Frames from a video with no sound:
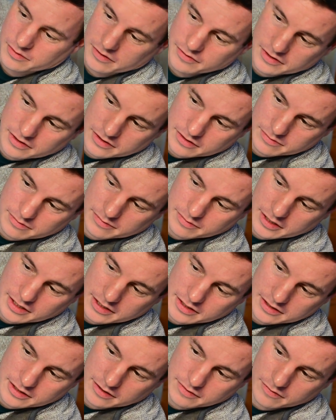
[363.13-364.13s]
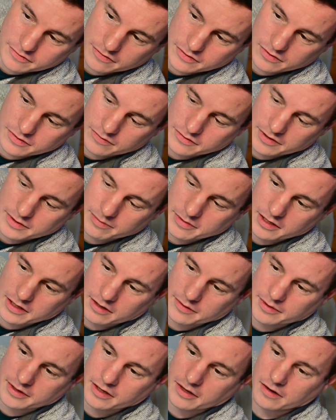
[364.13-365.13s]
with it. Please don't fall.
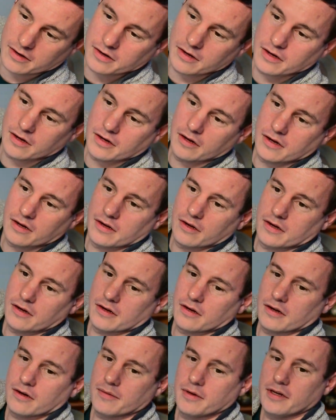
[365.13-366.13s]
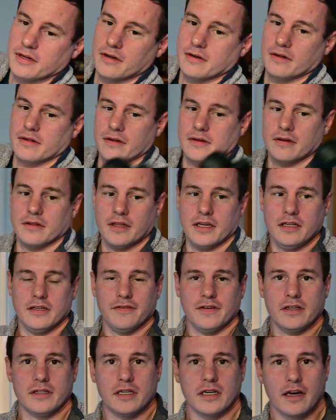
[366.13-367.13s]
Here we go. I mean, these
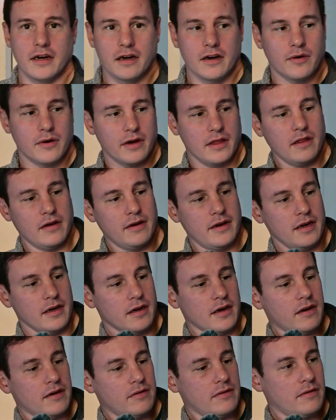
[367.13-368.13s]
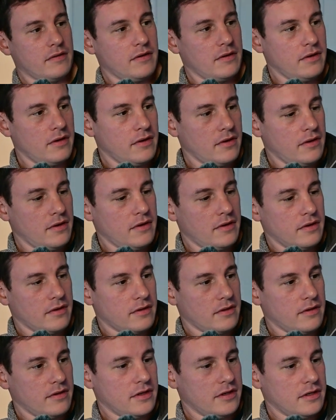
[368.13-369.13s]
things are getting quite light now.
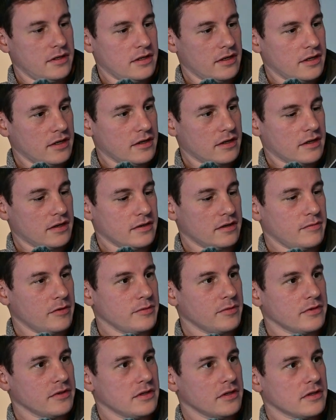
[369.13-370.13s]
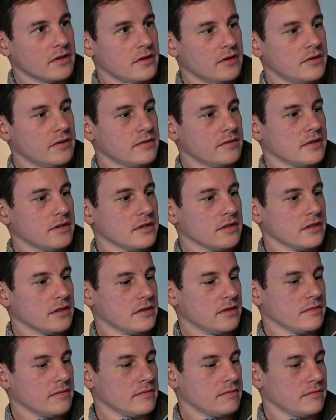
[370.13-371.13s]
This is like, I can't remember what this is called. This is like
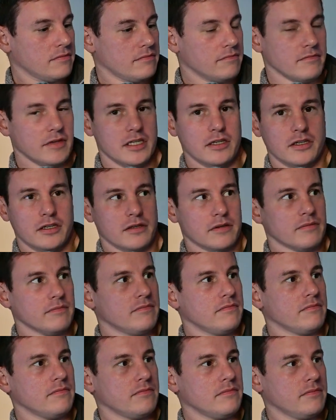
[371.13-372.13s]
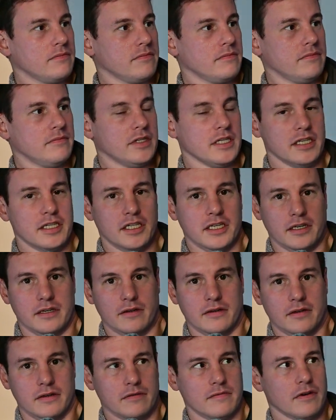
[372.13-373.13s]
some miniature
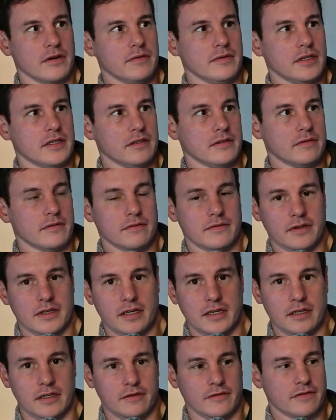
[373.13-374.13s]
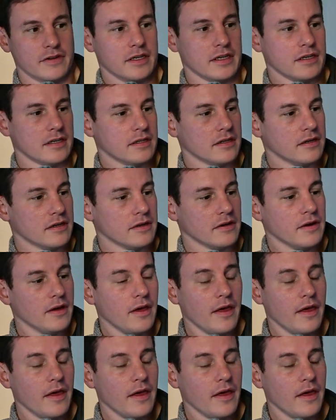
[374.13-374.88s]
DJI Ronin fucking thing. I don't know.